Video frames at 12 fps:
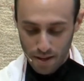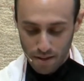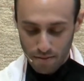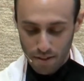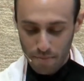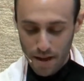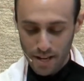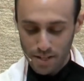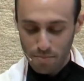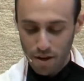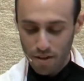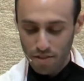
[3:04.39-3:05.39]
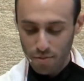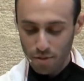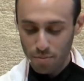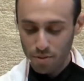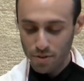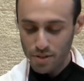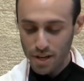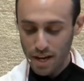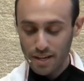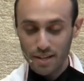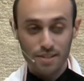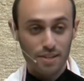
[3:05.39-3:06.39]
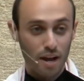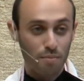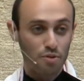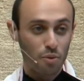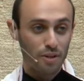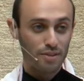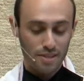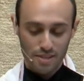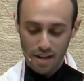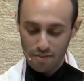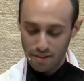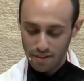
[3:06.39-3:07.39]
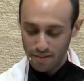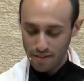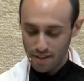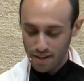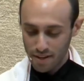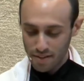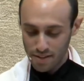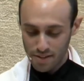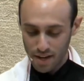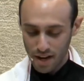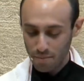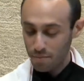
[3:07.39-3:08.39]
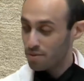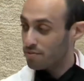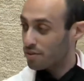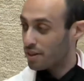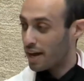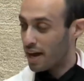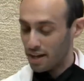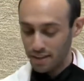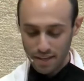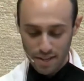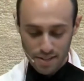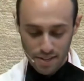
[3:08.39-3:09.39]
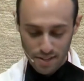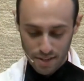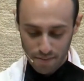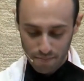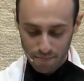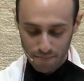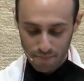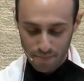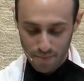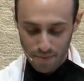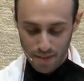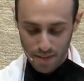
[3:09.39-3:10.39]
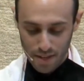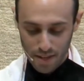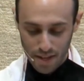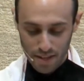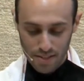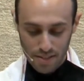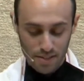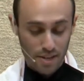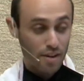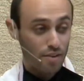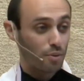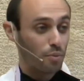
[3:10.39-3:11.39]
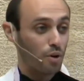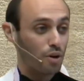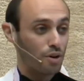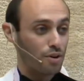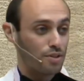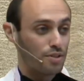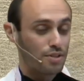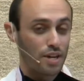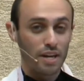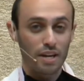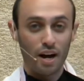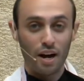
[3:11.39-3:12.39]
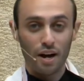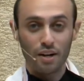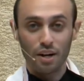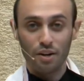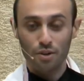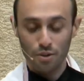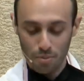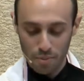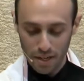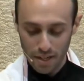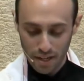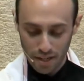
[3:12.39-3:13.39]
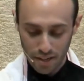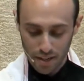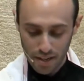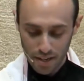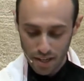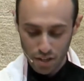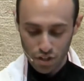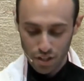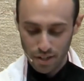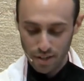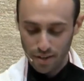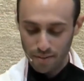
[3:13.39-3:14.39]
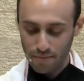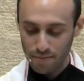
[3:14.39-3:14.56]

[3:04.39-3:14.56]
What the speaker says: For the past month, we've been reciting Psalm 27, the psalm for thy holiday season. Its sacred words take on a new meaning each year.